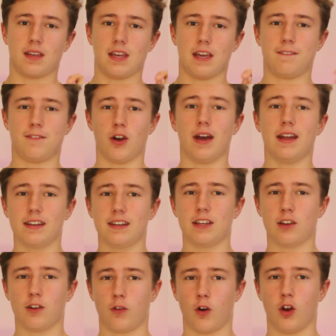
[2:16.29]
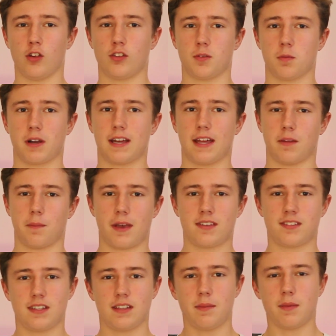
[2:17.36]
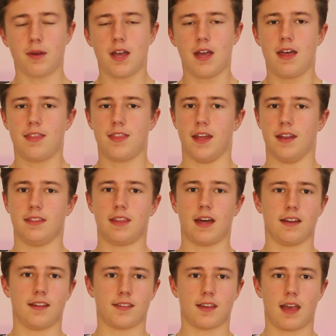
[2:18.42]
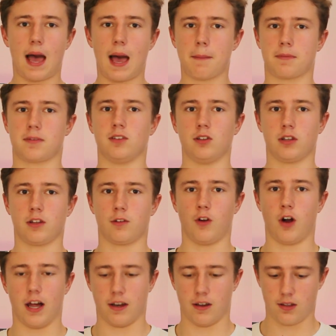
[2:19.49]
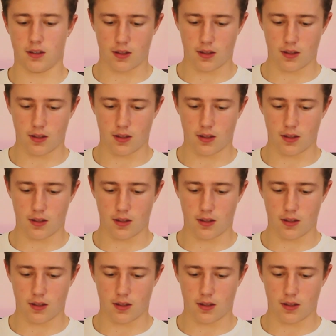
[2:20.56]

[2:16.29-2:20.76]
if you're editing your photos to bring out the best in them, then that is absolutely fine.